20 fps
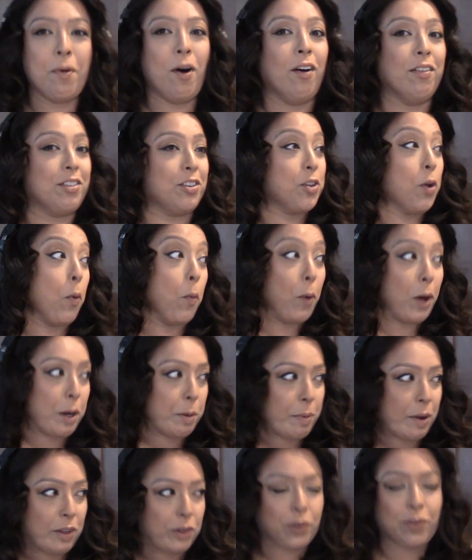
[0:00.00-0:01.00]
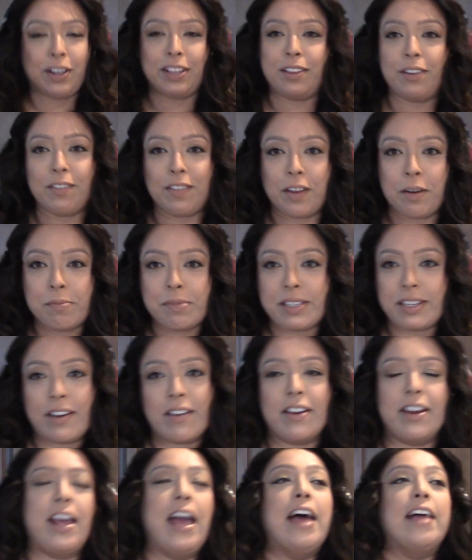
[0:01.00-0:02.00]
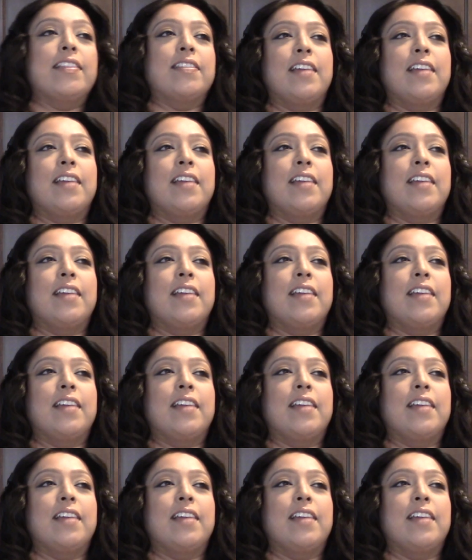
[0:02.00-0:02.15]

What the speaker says: There's a water bottle right there that I'm staring at.